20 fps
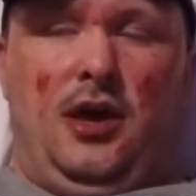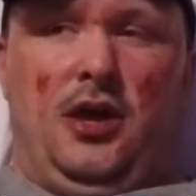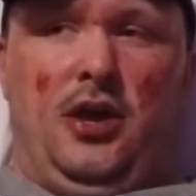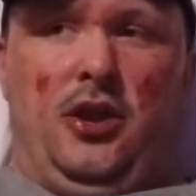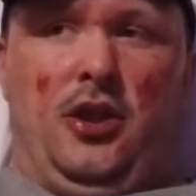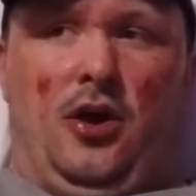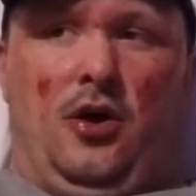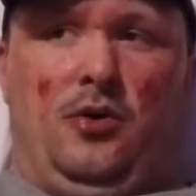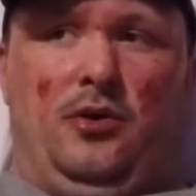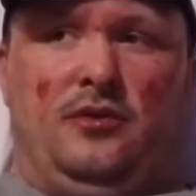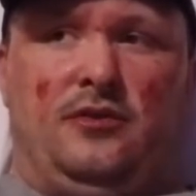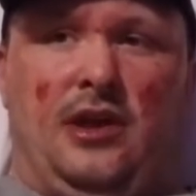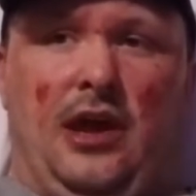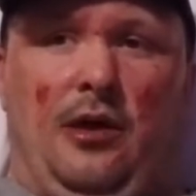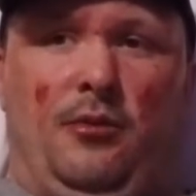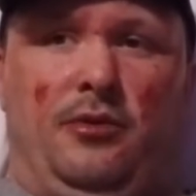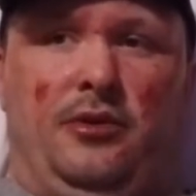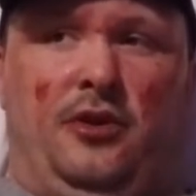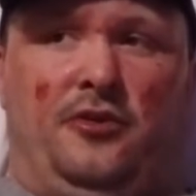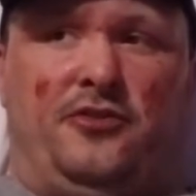you know, it's
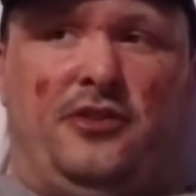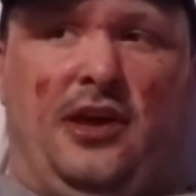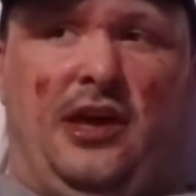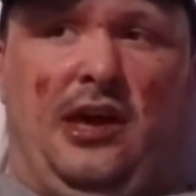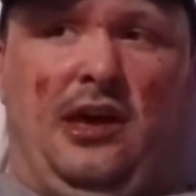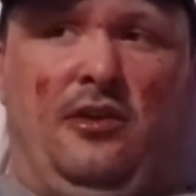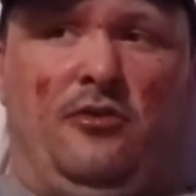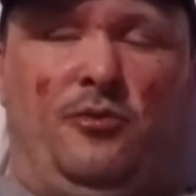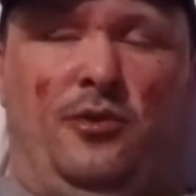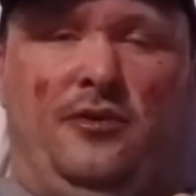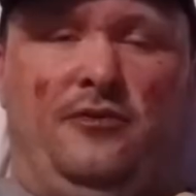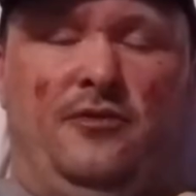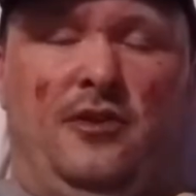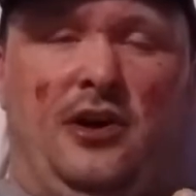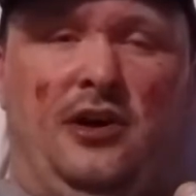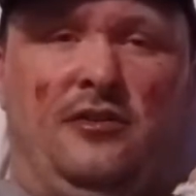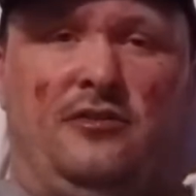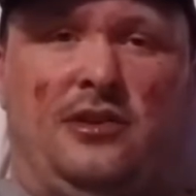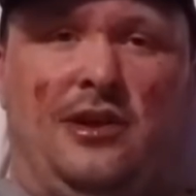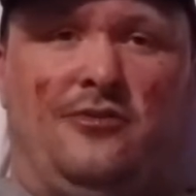kind of one of those things we've
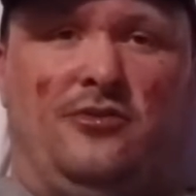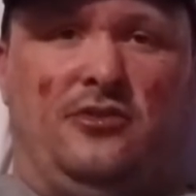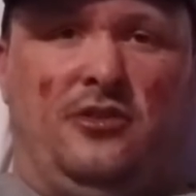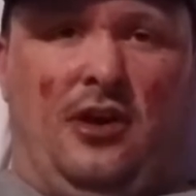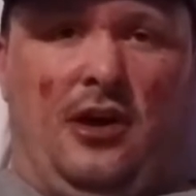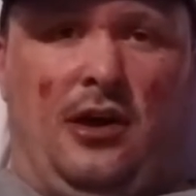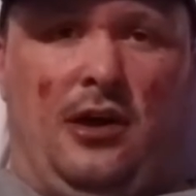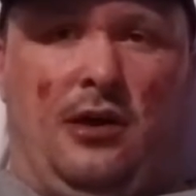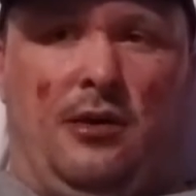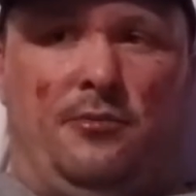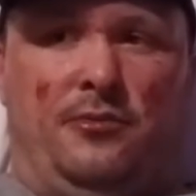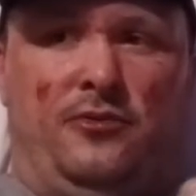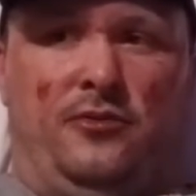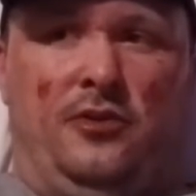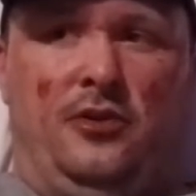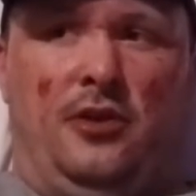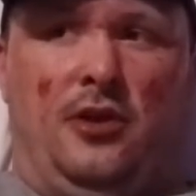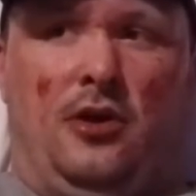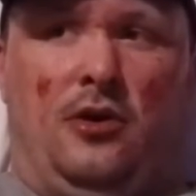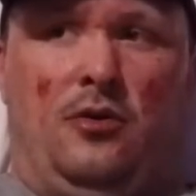done several times.
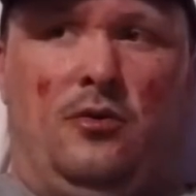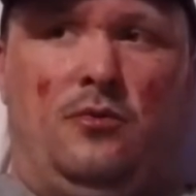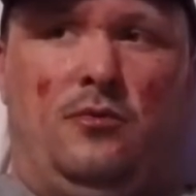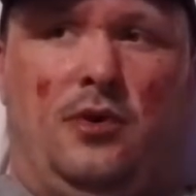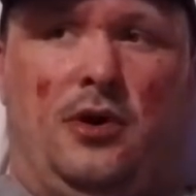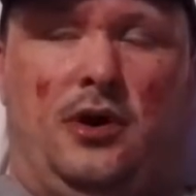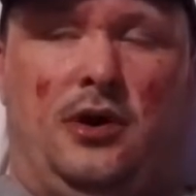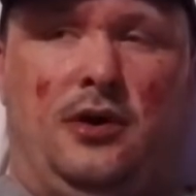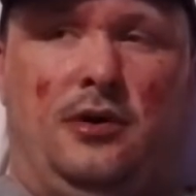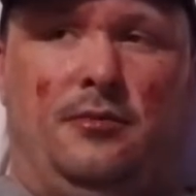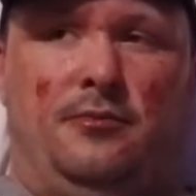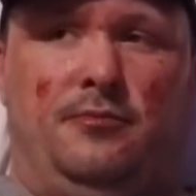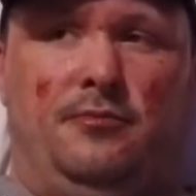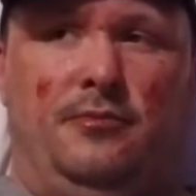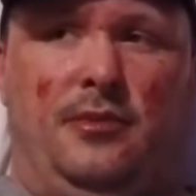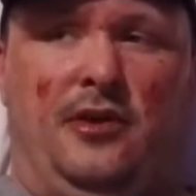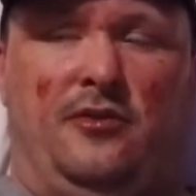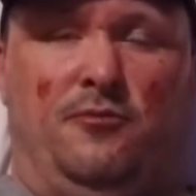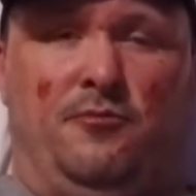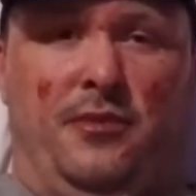You know,
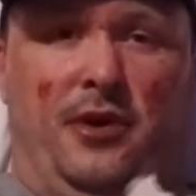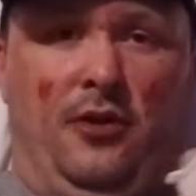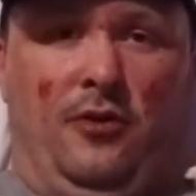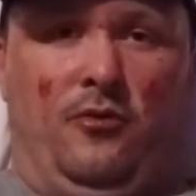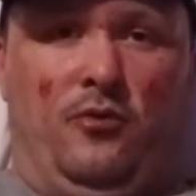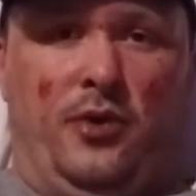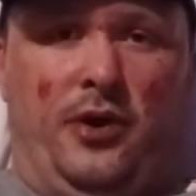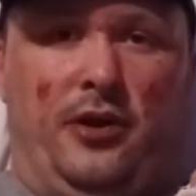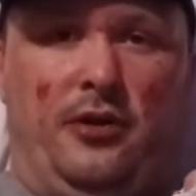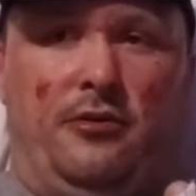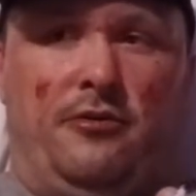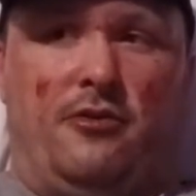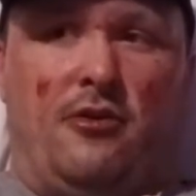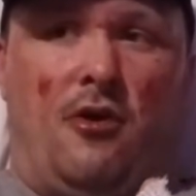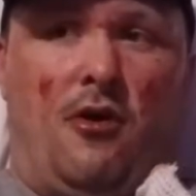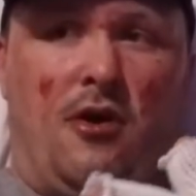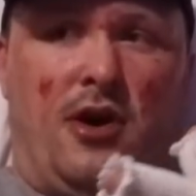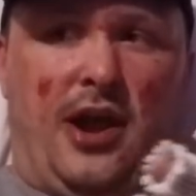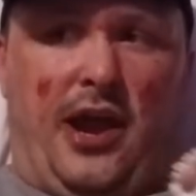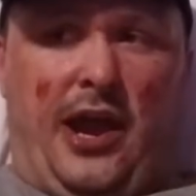it's middle of winter, there
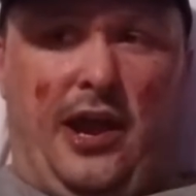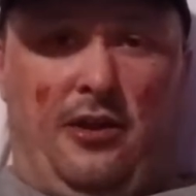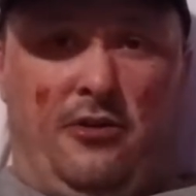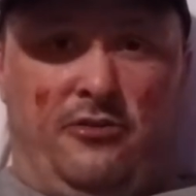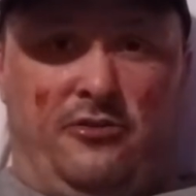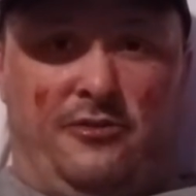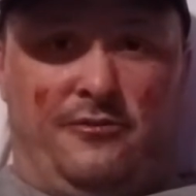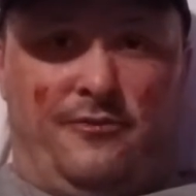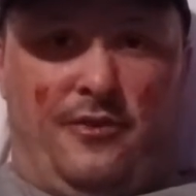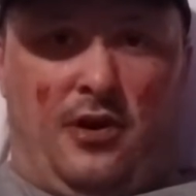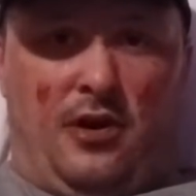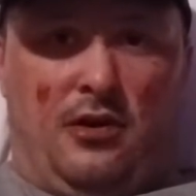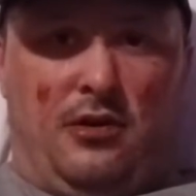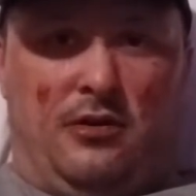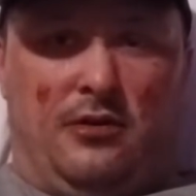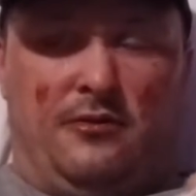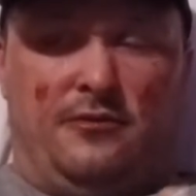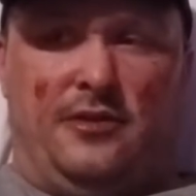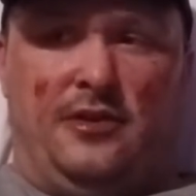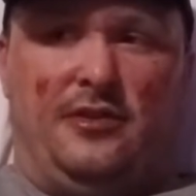are heaters
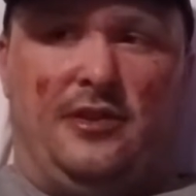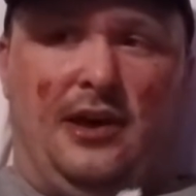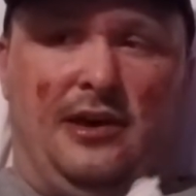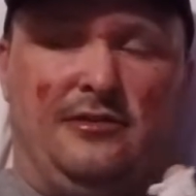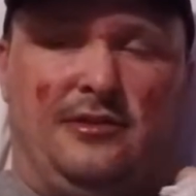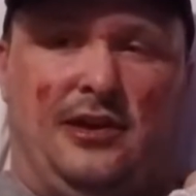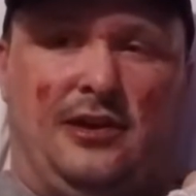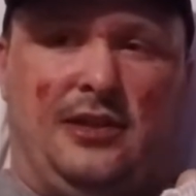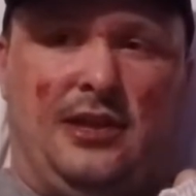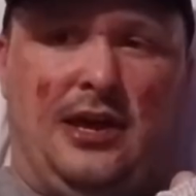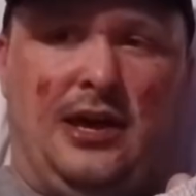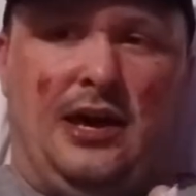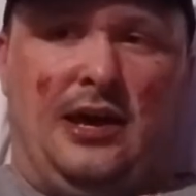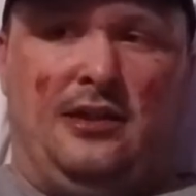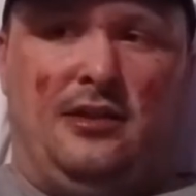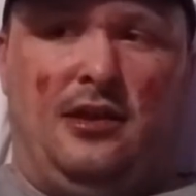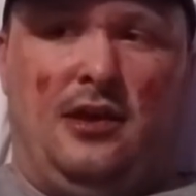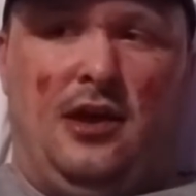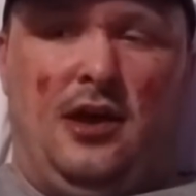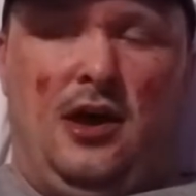involved and things like that.